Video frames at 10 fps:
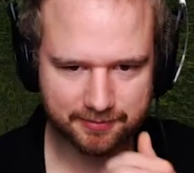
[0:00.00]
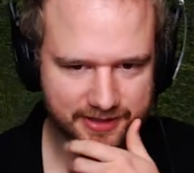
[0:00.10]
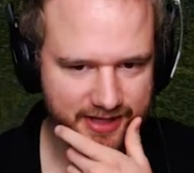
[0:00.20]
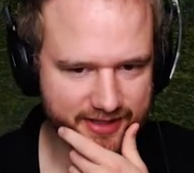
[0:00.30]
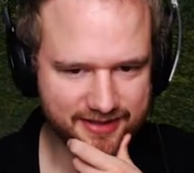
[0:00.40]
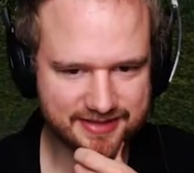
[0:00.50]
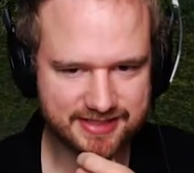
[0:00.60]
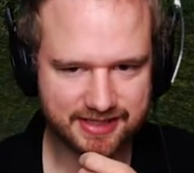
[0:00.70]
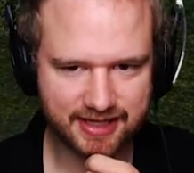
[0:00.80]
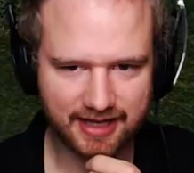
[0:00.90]
be that easy
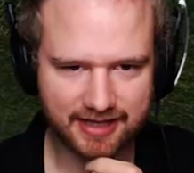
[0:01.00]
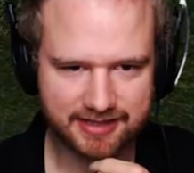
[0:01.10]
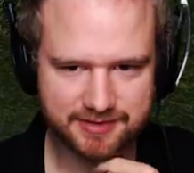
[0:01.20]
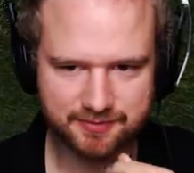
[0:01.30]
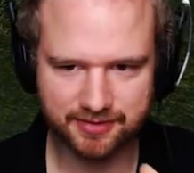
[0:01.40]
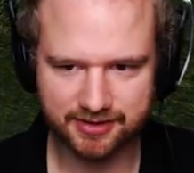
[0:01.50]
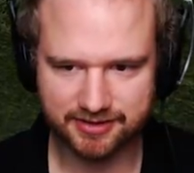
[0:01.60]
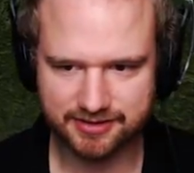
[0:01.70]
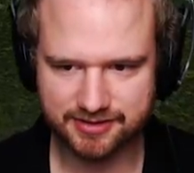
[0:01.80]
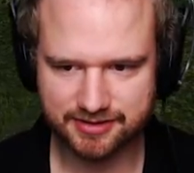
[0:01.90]
yet,
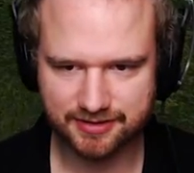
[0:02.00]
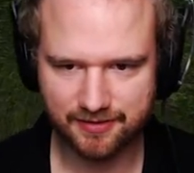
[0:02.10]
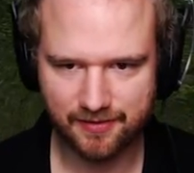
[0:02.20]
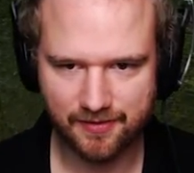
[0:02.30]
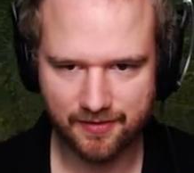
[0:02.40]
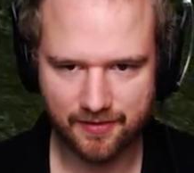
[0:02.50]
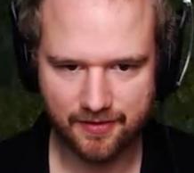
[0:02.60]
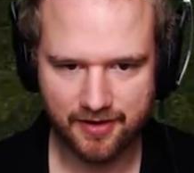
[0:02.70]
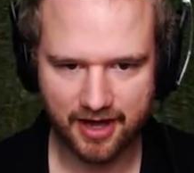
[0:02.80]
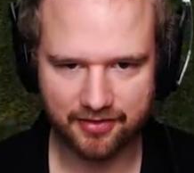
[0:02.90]
but...
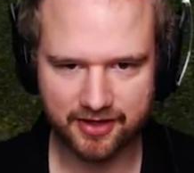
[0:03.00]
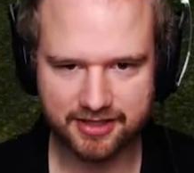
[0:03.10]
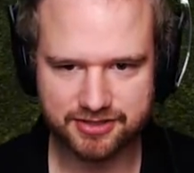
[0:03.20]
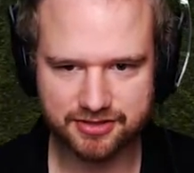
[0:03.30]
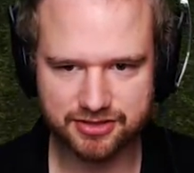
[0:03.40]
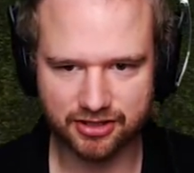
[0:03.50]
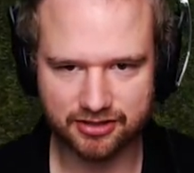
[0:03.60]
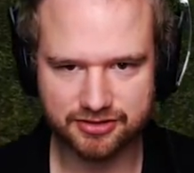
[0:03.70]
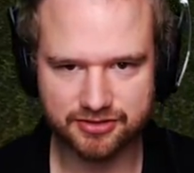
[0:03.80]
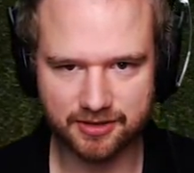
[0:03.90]
I think I should
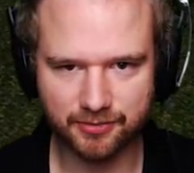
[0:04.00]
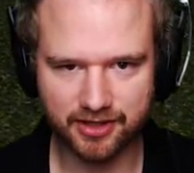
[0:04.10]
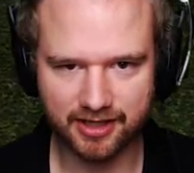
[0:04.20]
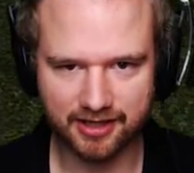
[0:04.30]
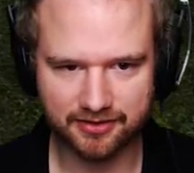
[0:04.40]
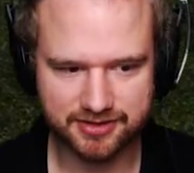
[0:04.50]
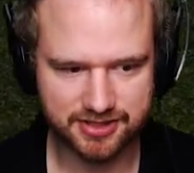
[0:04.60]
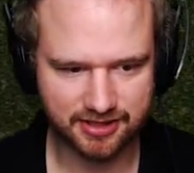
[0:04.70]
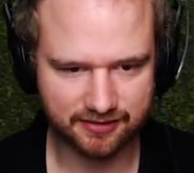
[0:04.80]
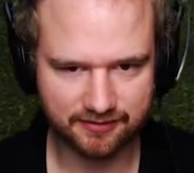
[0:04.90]
talk to them when I get the
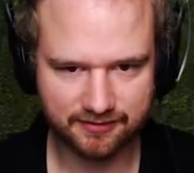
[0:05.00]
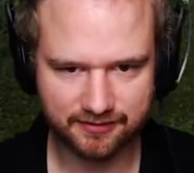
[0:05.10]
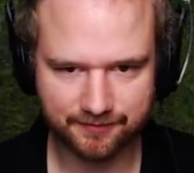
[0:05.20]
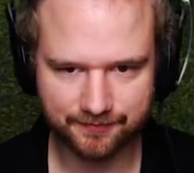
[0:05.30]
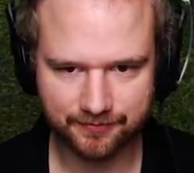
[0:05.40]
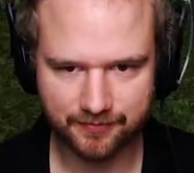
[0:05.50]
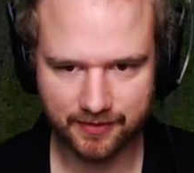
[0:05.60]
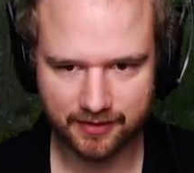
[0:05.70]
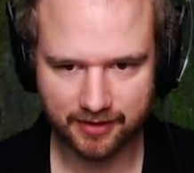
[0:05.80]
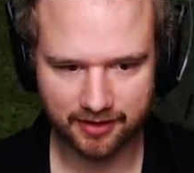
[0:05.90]
chance.
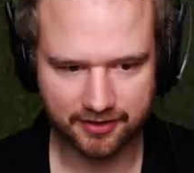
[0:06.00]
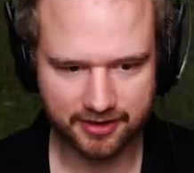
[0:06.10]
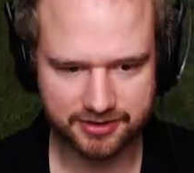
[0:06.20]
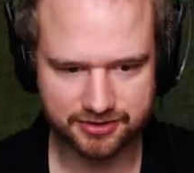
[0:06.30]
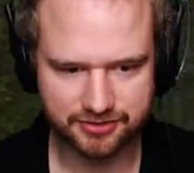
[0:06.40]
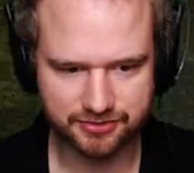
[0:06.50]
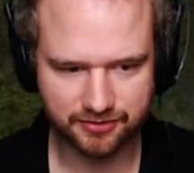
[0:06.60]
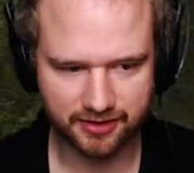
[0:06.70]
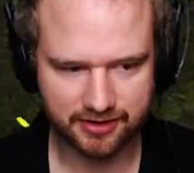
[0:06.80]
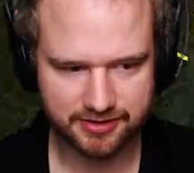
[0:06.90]
I think I should do
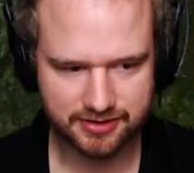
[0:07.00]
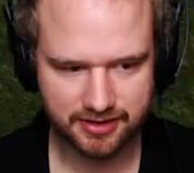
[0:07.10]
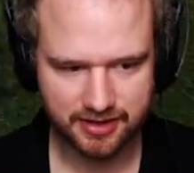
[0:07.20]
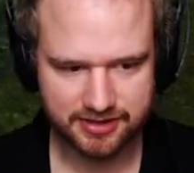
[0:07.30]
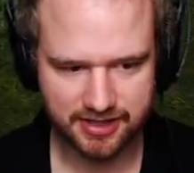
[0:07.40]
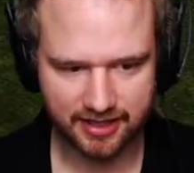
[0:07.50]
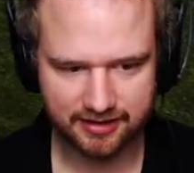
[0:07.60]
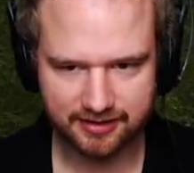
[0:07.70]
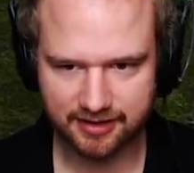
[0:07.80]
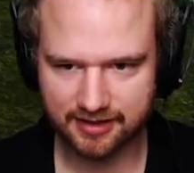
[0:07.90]
that.
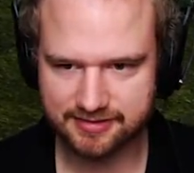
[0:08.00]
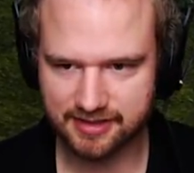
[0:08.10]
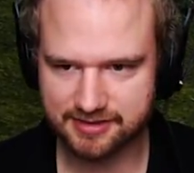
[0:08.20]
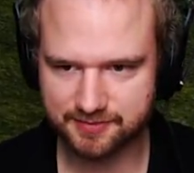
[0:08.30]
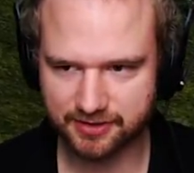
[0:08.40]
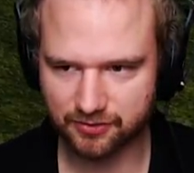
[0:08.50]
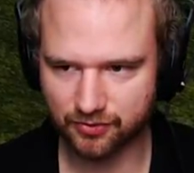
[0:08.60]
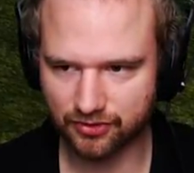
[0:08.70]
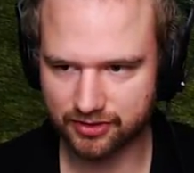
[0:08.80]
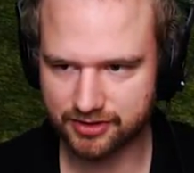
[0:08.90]
Dialin Castle has been
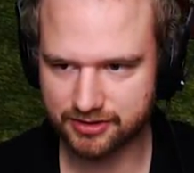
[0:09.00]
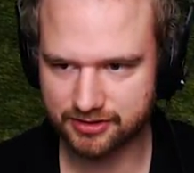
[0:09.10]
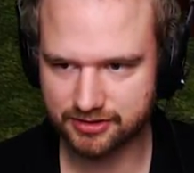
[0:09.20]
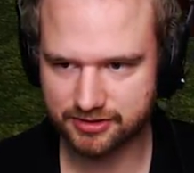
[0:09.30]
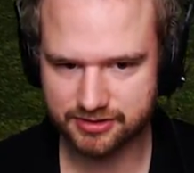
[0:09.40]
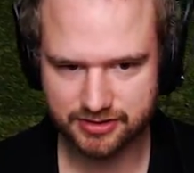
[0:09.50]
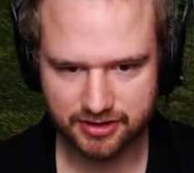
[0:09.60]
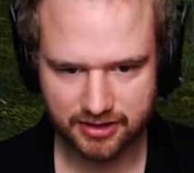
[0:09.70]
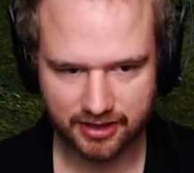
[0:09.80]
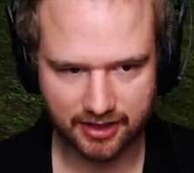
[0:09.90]
awarded...
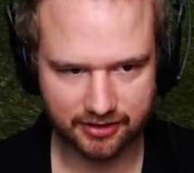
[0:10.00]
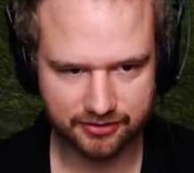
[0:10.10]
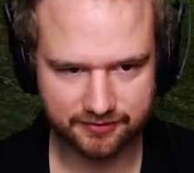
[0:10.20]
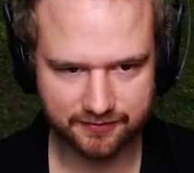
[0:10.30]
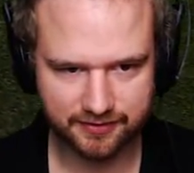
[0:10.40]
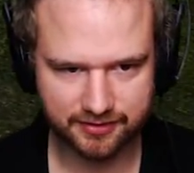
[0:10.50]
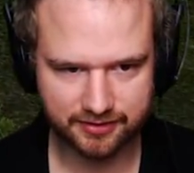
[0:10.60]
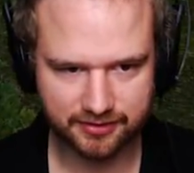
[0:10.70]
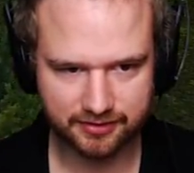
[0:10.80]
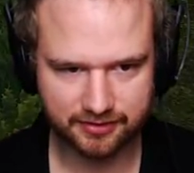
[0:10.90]

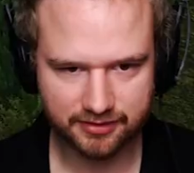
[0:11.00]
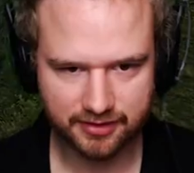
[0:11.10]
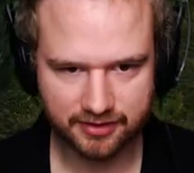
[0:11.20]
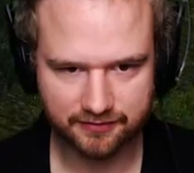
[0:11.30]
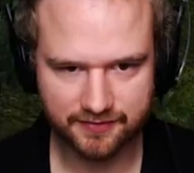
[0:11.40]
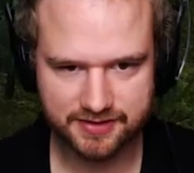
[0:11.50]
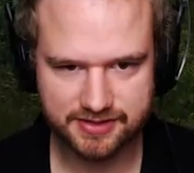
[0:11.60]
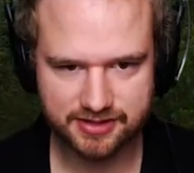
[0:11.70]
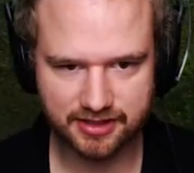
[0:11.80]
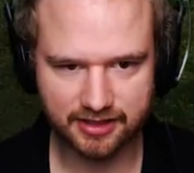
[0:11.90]
Caravan,
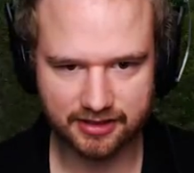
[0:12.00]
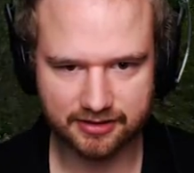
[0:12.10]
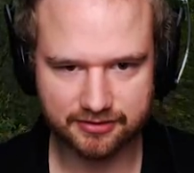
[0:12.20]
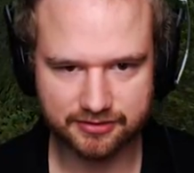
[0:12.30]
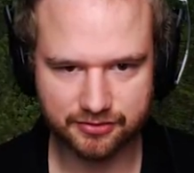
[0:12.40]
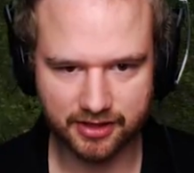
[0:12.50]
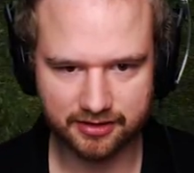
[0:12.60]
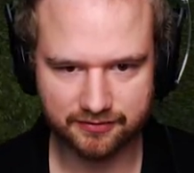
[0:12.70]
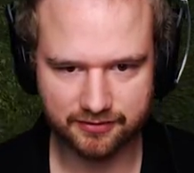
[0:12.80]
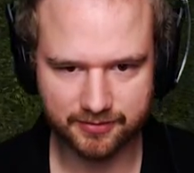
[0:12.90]
Viscount,
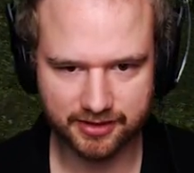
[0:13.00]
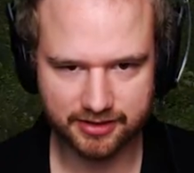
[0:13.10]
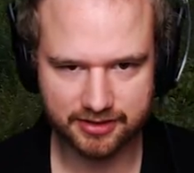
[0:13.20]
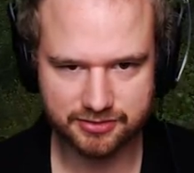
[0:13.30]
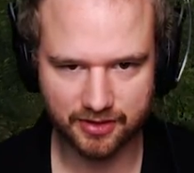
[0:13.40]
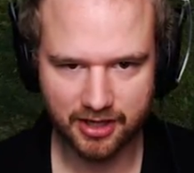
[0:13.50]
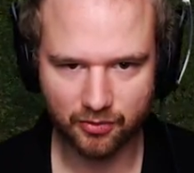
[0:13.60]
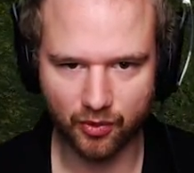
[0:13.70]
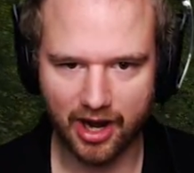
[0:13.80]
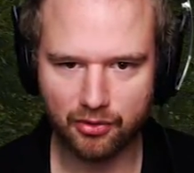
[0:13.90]
running from Marida Tw.
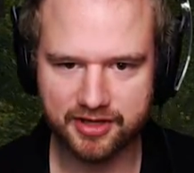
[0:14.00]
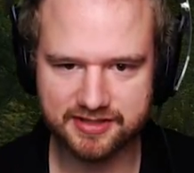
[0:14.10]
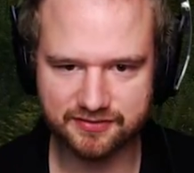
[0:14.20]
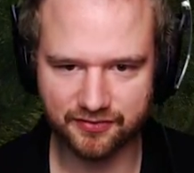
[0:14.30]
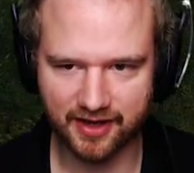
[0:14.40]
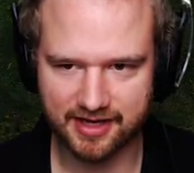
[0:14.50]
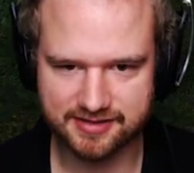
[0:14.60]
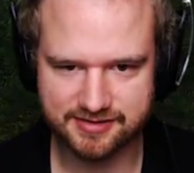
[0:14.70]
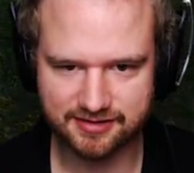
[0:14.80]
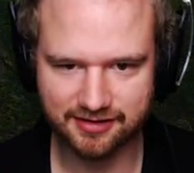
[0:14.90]
Wow, he's
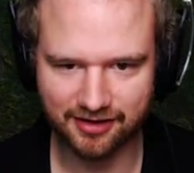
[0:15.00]
fast.